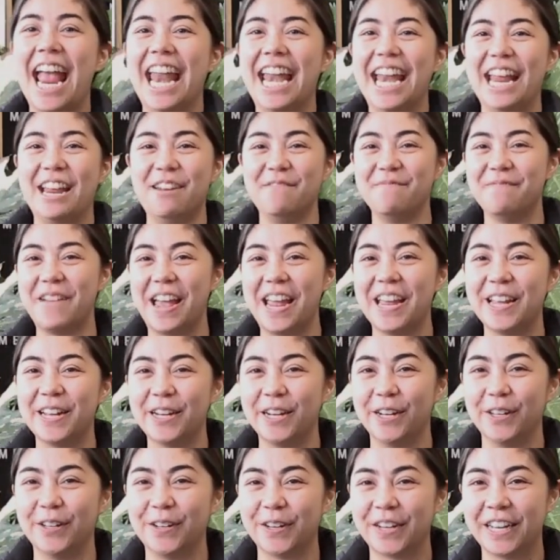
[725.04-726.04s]
And it may
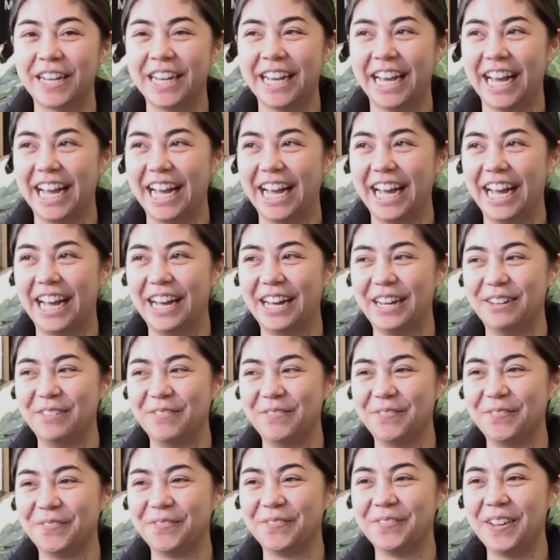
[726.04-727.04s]
look,
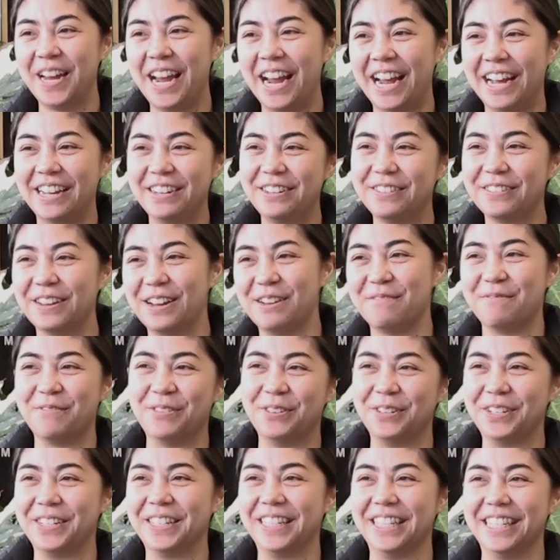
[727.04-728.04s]
how do I
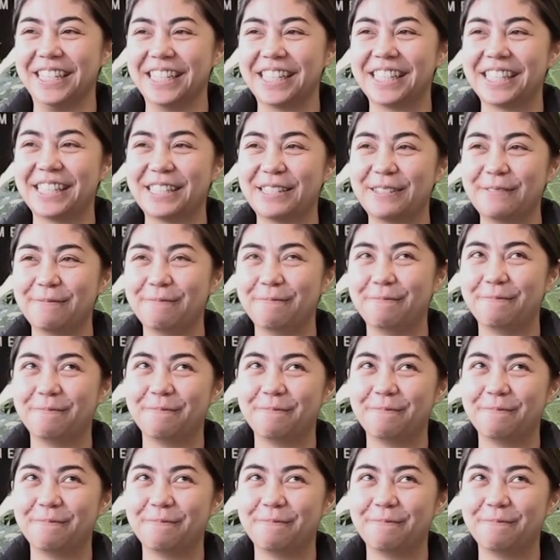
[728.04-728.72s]
put this?